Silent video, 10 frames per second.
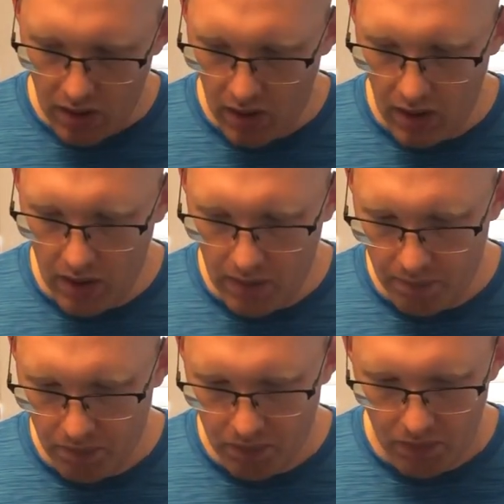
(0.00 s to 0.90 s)

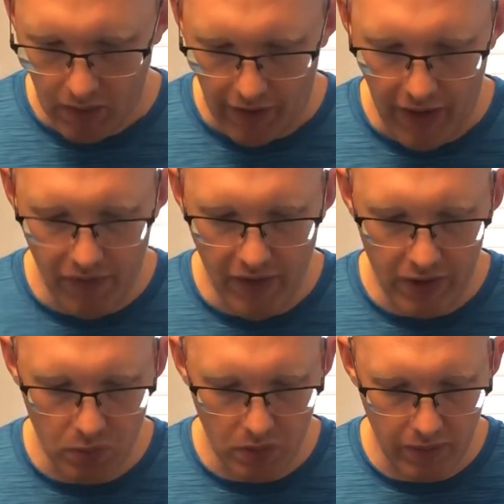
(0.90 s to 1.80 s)
I've had
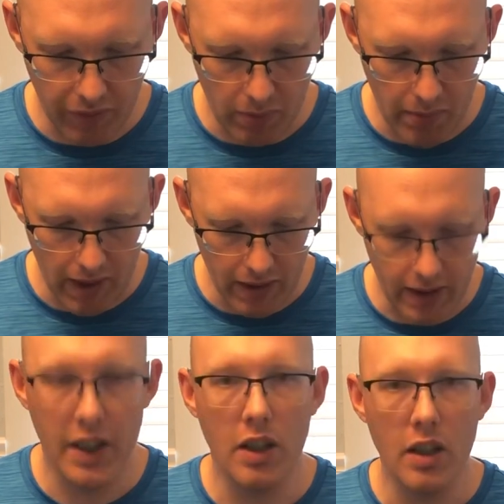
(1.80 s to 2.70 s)
this one for about a
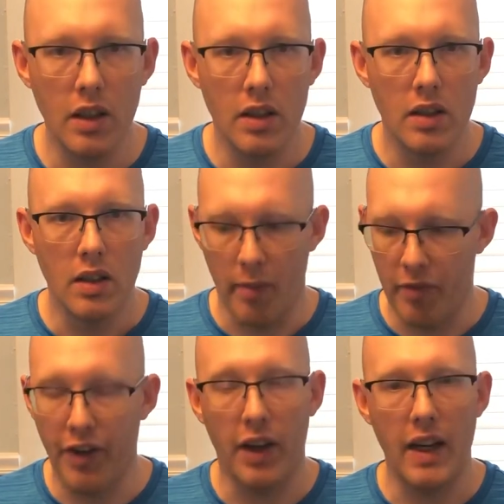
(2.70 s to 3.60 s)
year. I'm
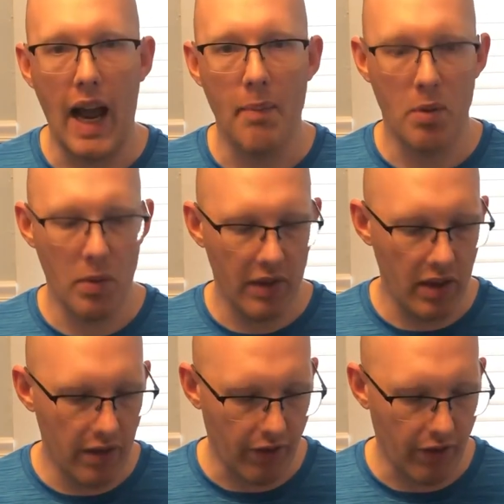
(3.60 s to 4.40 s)
very happy with it.